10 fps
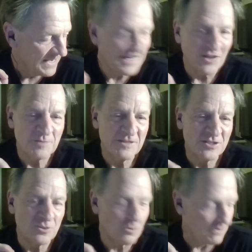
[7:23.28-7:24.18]
He tells me
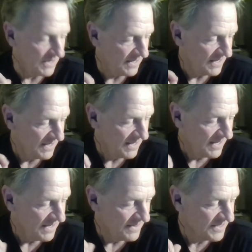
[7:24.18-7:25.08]
a story.
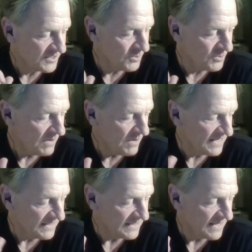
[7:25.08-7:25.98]
The story
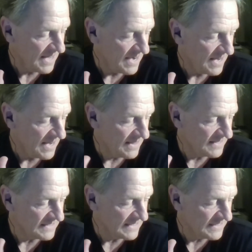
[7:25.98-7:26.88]
is that
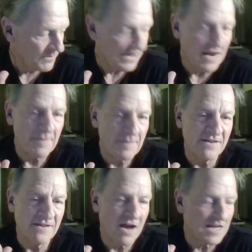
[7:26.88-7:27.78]
someone had come
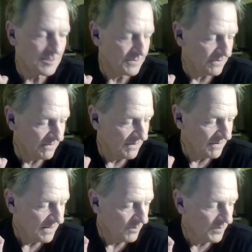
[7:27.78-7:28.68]
into their hospital
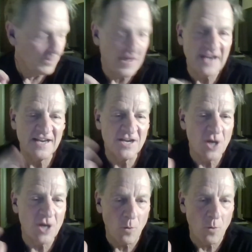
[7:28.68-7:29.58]
with they
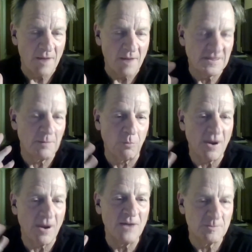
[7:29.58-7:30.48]
didn't know what, but their
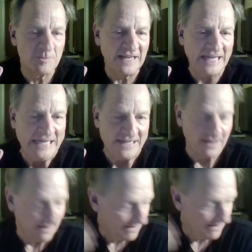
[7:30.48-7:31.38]
brain was being
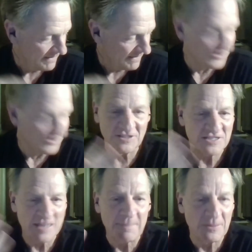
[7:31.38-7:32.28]
eaten.
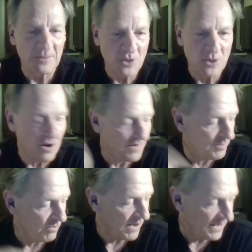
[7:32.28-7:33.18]
Because something was going on
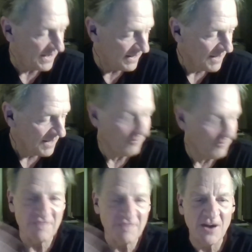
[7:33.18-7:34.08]
in the brain.
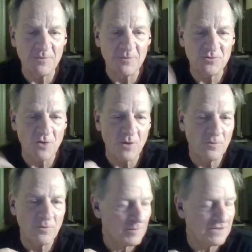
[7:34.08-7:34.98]
Before they figured out what was wrong
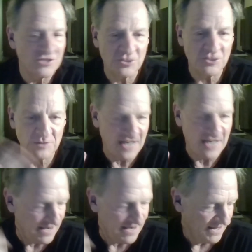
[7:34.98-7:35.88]
with the woman, she was
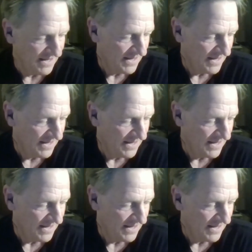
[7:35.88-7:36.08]
dead.